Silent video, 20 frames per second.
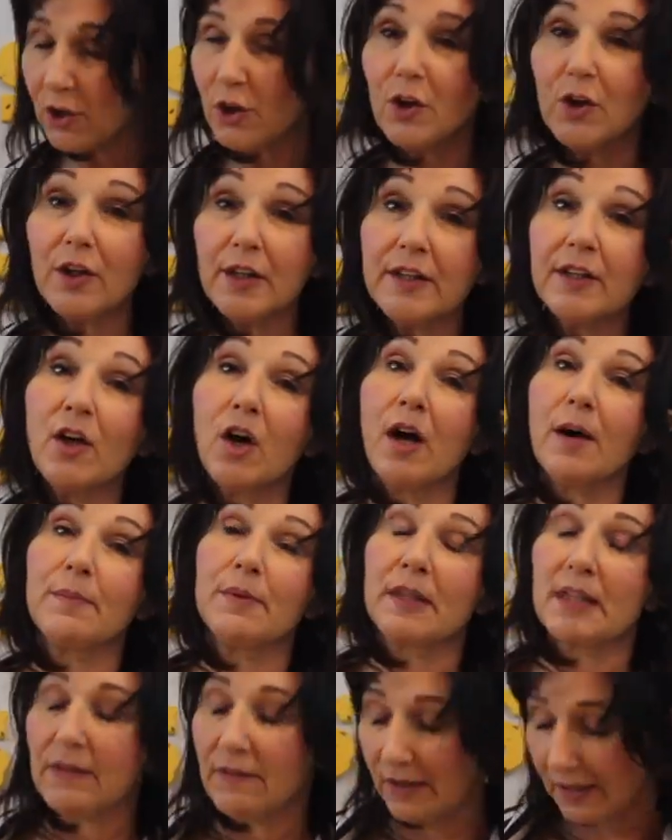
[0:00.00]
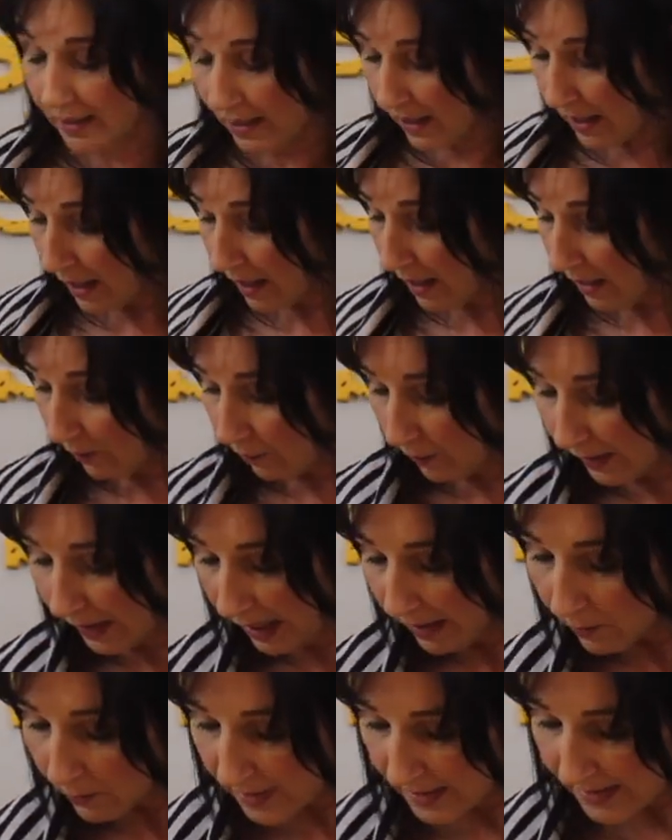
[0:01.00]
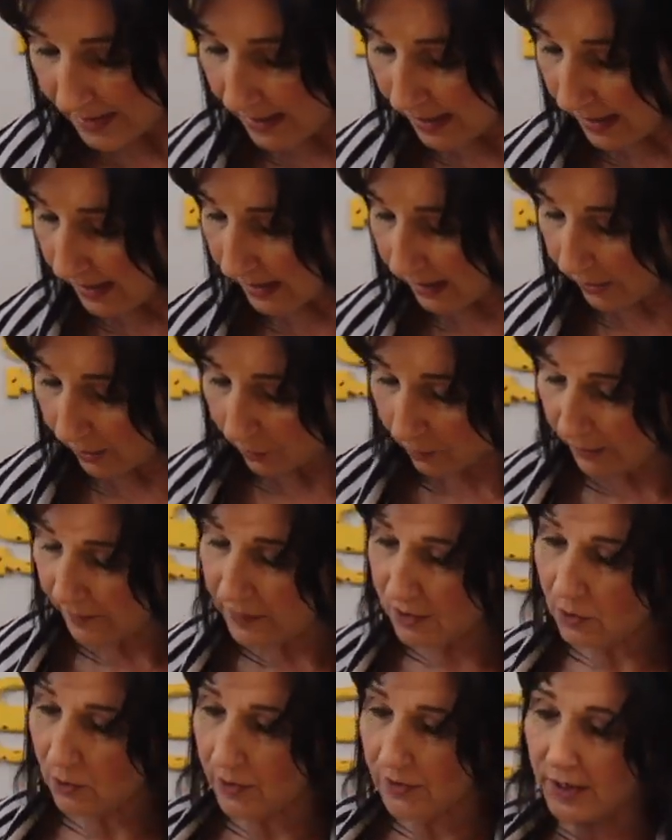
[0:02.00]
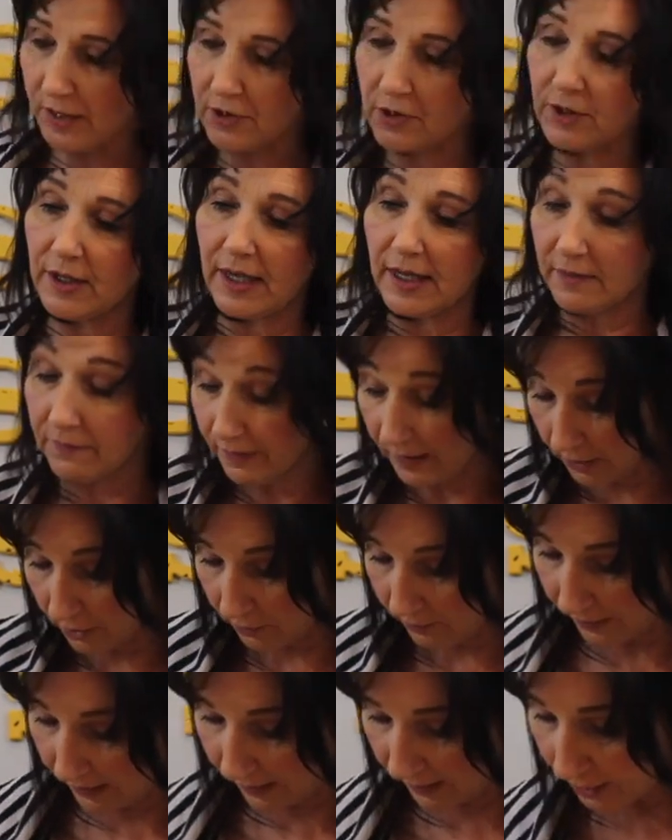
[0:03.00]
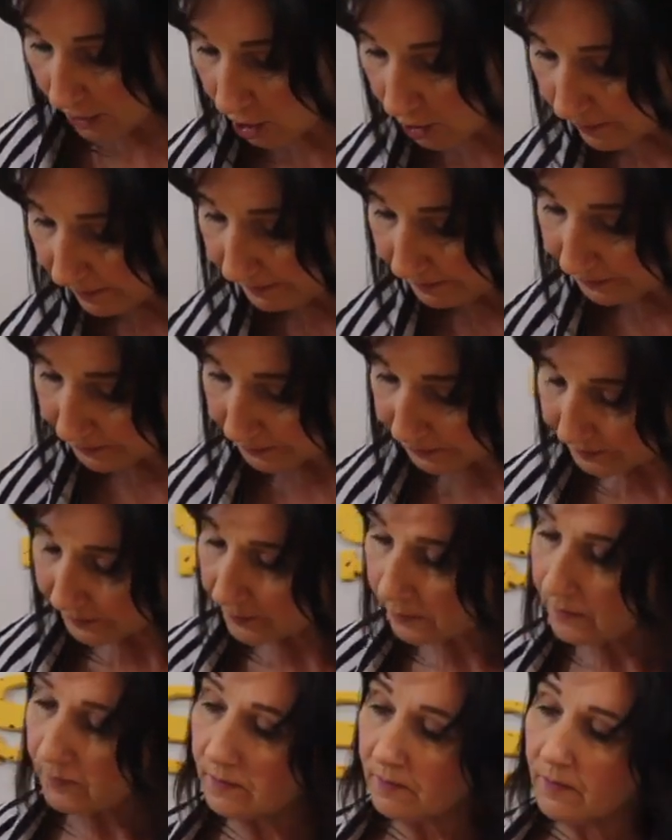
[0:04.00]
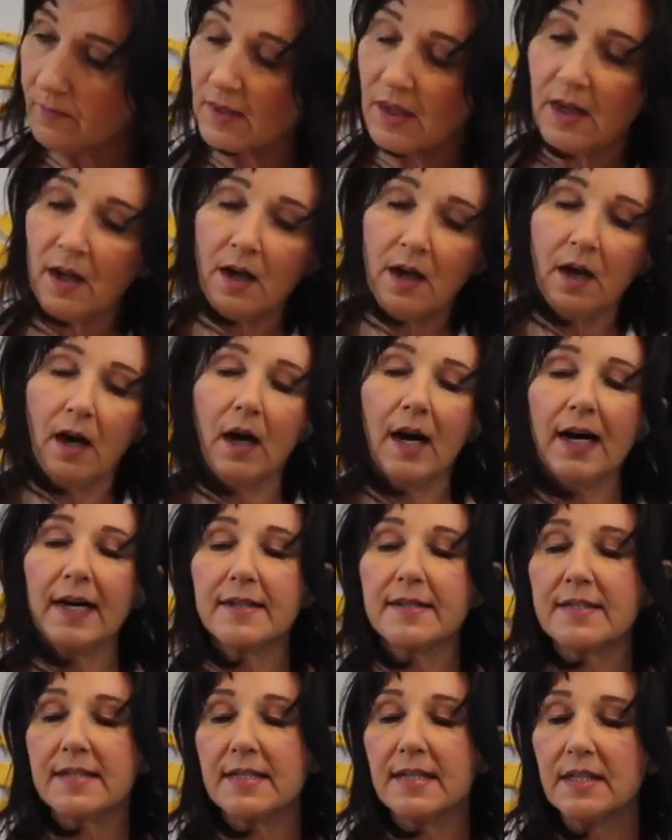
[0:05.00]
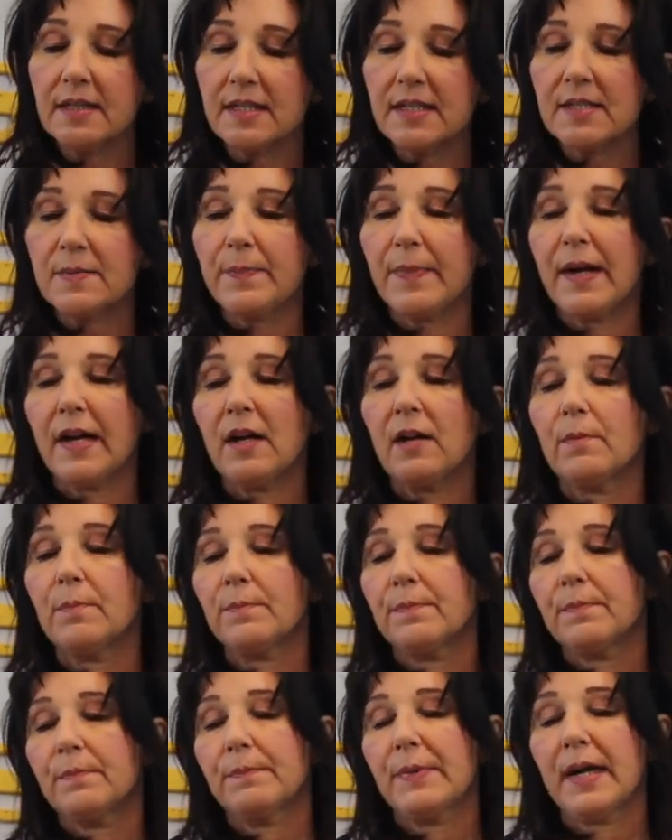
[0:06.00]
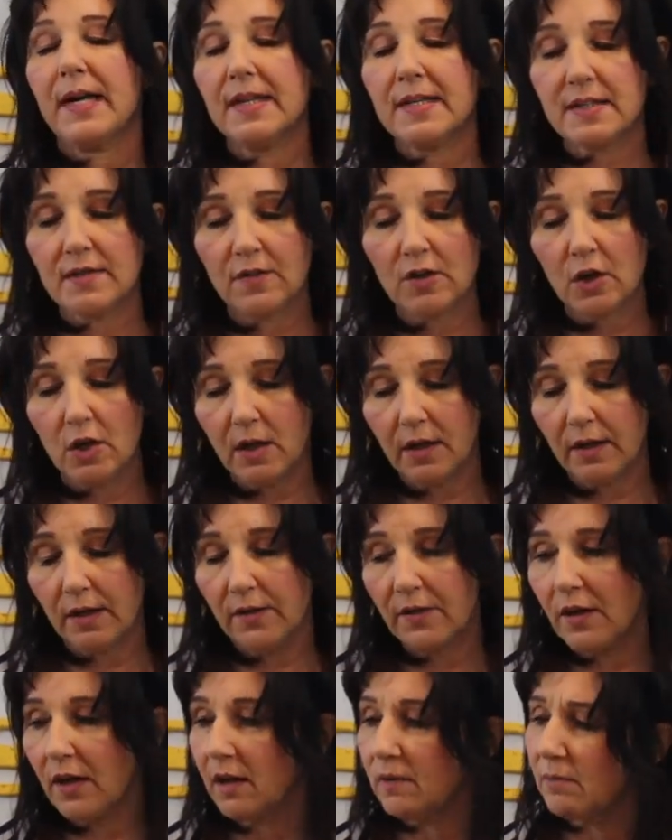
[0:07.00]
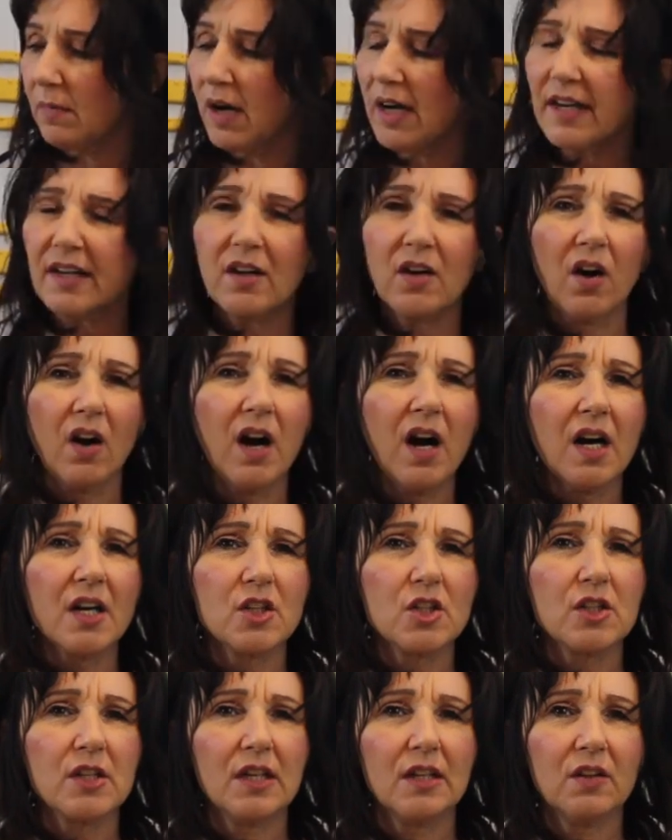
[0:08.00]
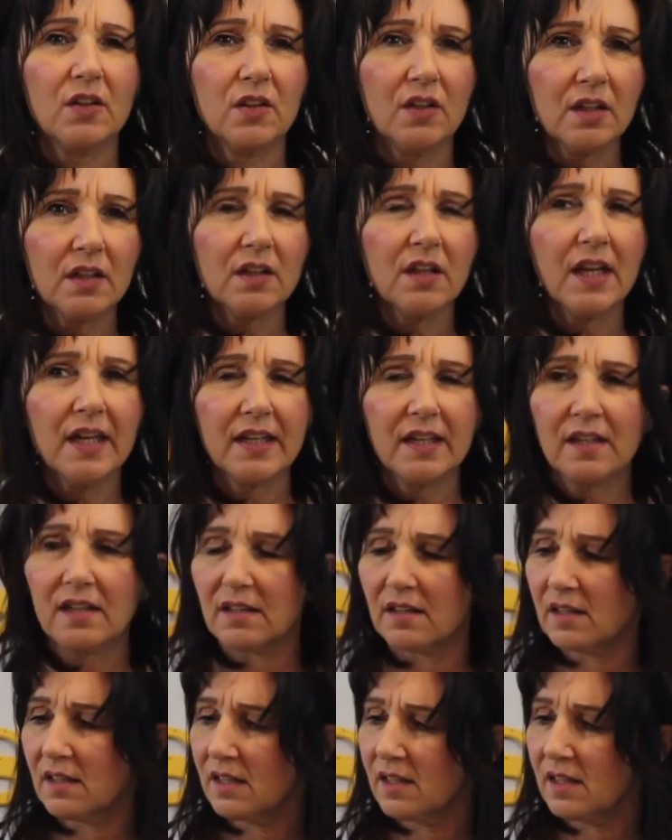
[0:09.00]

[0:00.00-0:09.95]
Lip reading: could not believe it. When I was at the thrift store the other day at Value Village, I had seen these bags of yarn. I thought, my gosh, they look like